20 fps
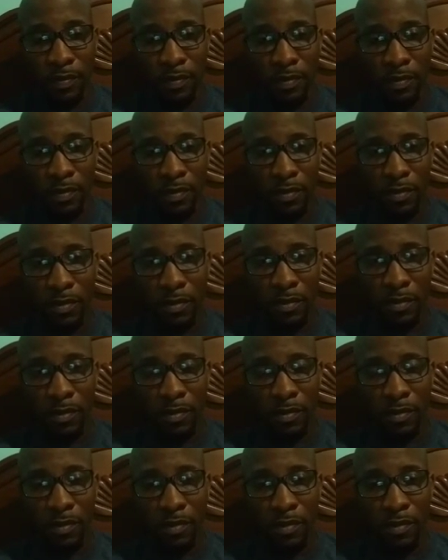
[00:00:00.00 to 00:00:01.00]

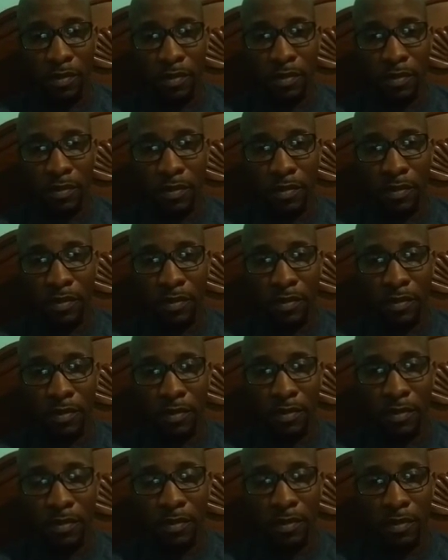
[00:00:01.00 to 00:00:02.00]

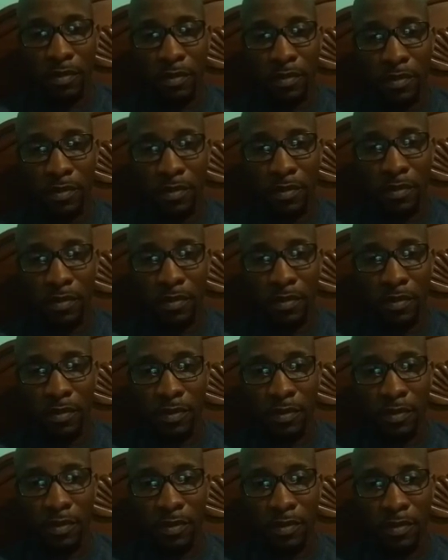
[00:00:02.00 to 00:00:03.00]

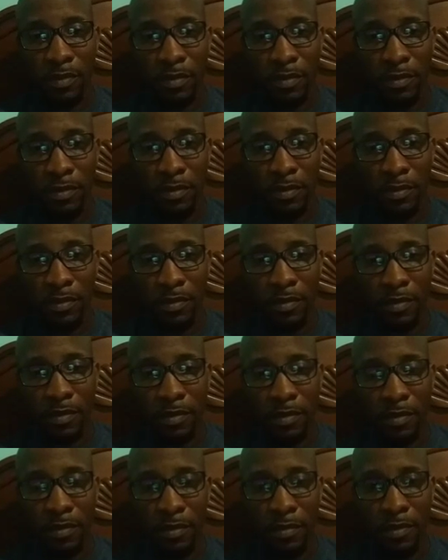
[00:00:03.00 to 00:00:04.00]

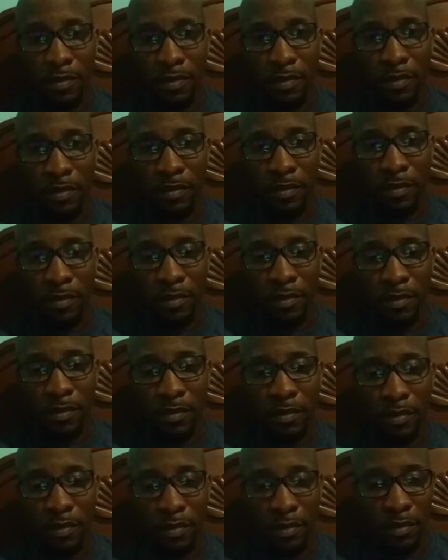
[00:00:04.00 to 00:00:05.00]

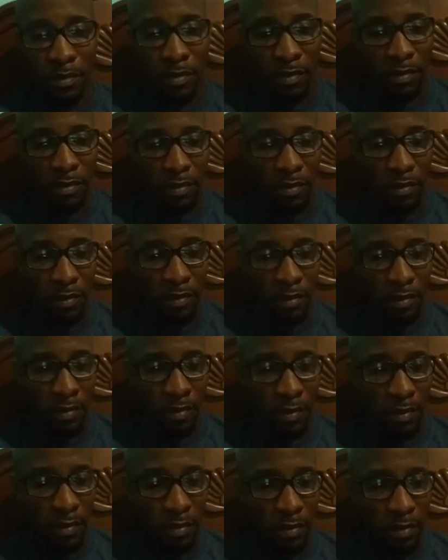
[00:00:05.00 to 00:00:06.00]

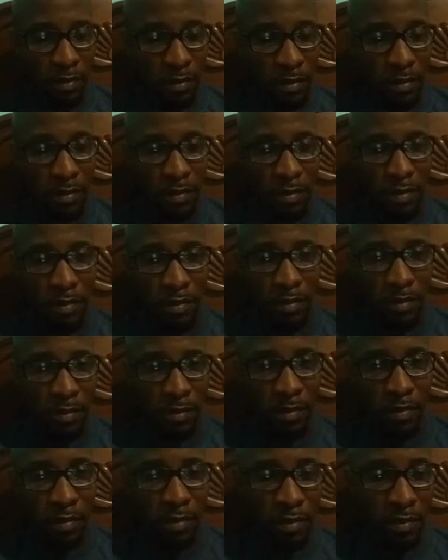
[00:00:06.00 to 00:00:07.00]

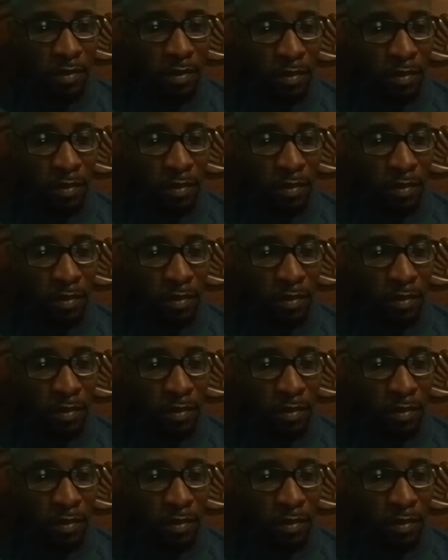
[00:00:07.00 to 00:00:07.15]
Nothing is said.